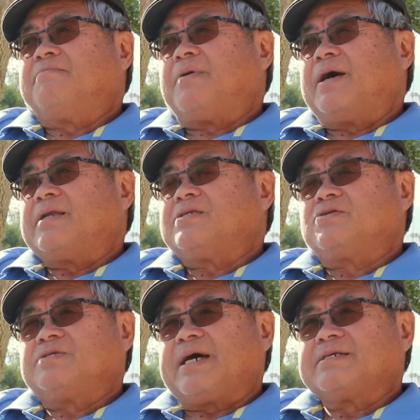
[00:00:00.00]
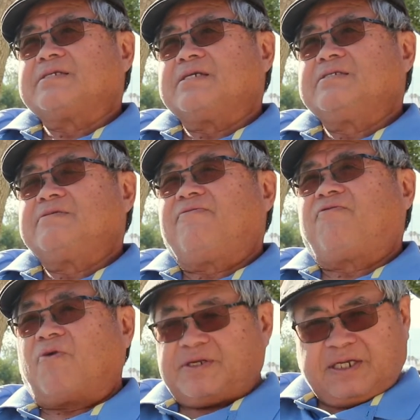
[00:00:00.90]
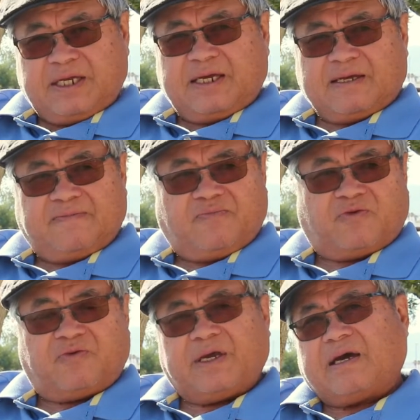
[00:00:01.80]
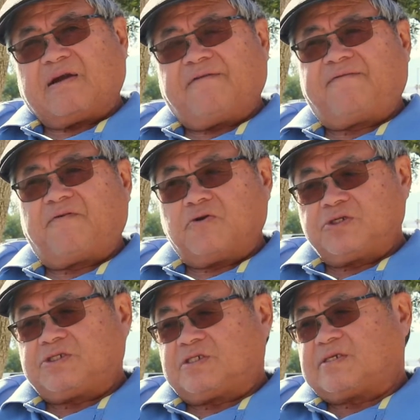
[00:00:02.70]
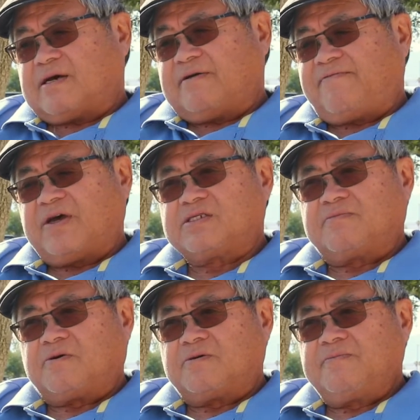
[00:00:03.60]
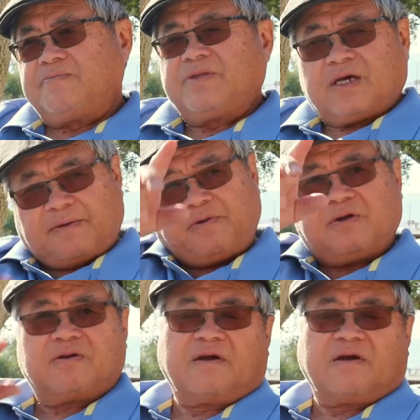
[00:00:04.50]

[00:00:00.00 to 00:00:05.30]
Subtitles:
But in 2014, when we had our first festival up here at